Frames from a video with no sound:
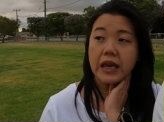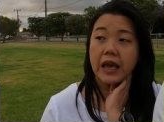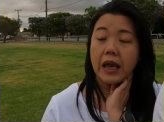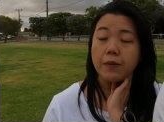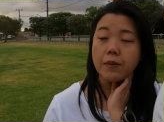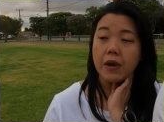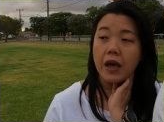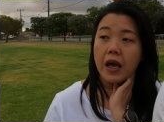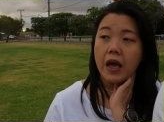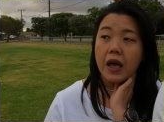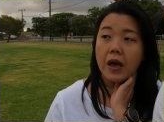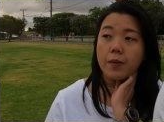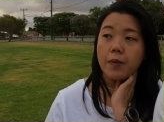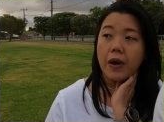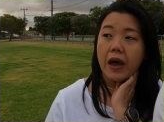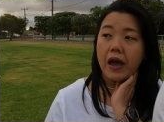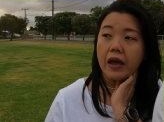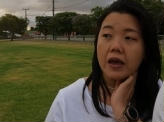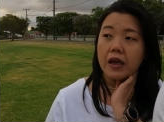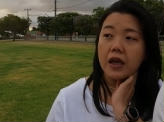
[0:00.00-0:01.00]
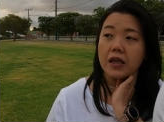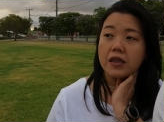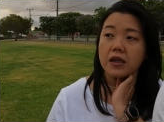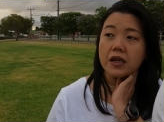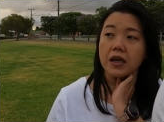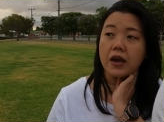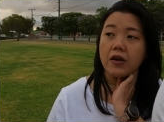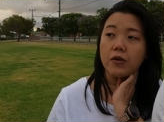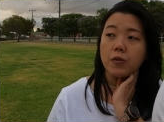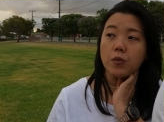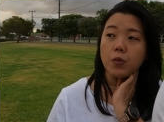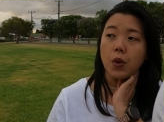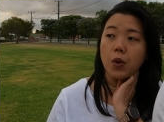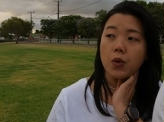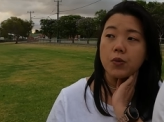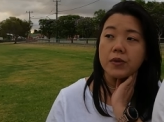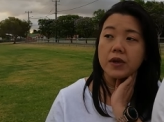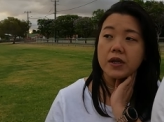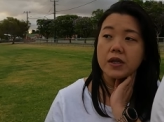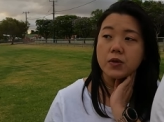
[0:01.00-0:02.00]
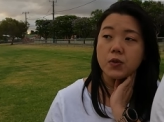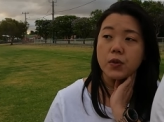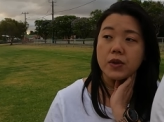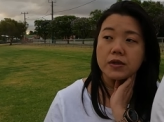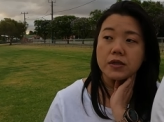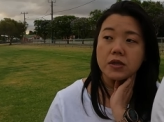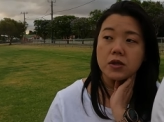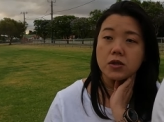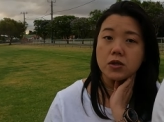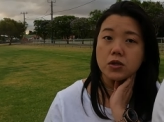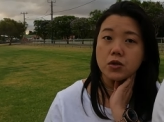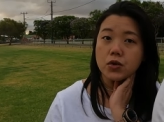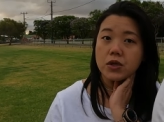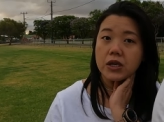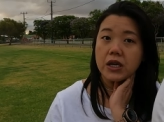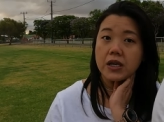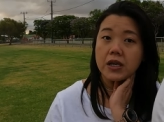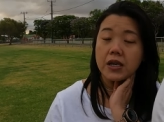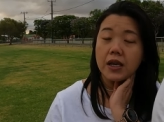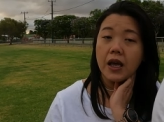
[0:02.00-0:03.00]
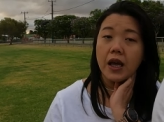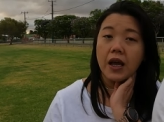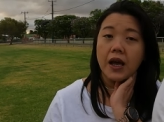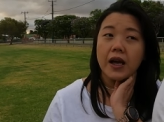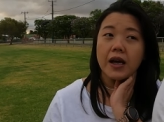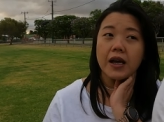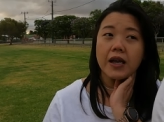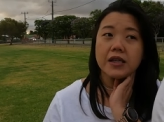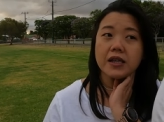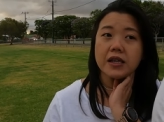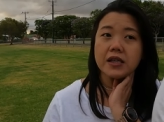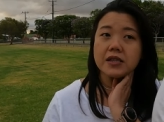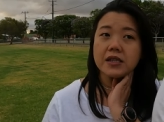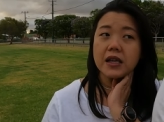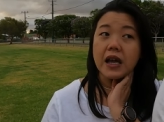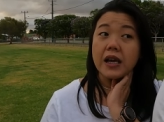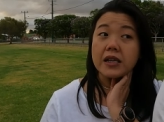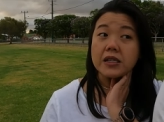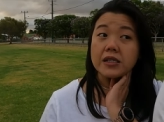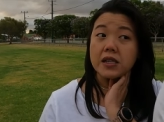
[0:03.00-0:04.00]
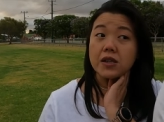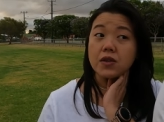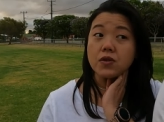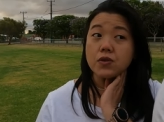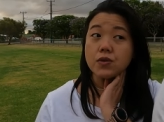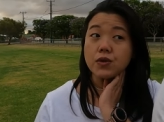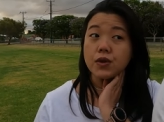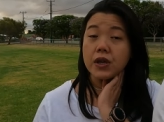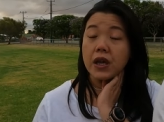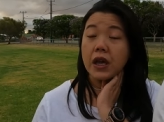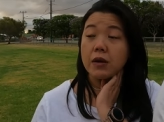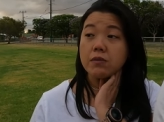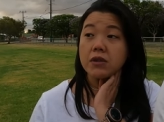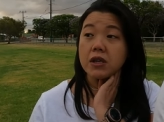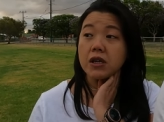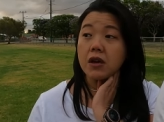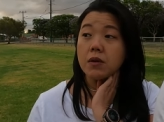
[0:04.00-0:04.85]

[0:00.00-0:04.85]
camp. But at the current moment, we're still looking. It is ideal to camp